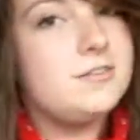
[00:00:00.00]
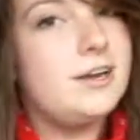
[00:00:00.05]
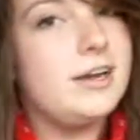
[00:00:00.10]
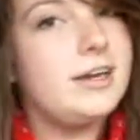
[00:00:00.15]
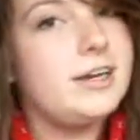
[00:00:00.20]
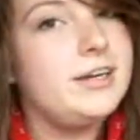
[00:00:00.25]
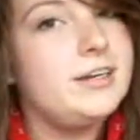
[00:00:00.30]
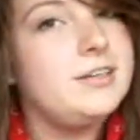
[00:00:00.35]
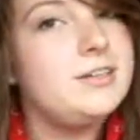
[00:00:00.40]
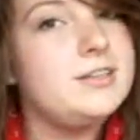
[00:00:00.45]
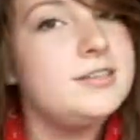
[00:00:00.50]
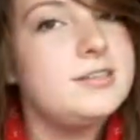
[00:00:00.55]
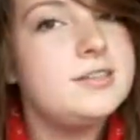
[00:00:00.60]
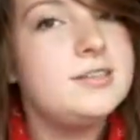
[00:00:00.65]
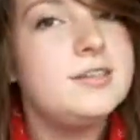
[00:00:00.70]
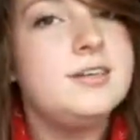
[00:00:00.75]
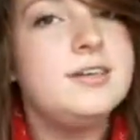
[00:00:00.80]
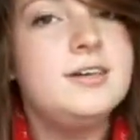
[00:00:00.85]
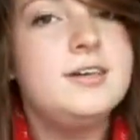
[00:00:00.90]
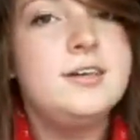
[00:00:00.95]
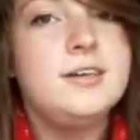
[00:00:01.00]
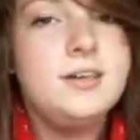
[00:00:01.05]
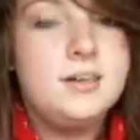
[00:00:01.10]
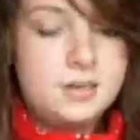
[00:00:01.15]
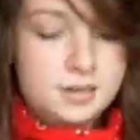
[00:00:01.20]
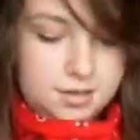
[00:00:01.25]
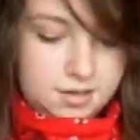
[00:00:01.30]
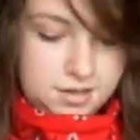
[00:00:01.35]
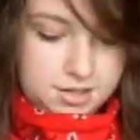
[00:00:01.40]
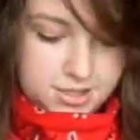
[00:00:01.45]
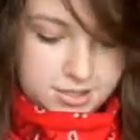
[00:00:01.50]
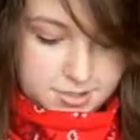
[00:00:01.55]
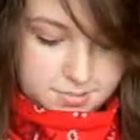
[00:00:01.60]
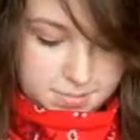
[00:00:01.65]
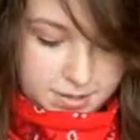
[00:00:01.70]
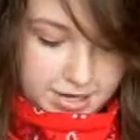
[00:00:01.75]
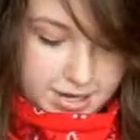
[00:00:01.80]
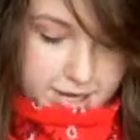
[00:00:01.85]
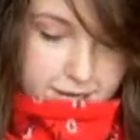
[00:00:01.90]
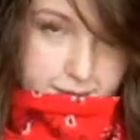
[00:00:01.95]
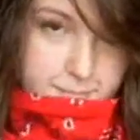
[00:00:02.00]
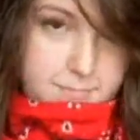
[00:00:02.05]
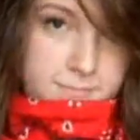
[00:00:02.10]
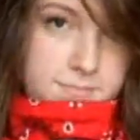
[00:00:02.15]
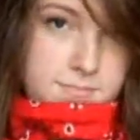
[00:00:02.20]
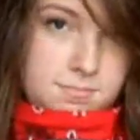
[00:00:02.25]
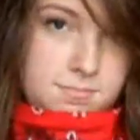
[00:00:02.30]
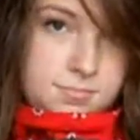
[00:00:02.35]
records is my name.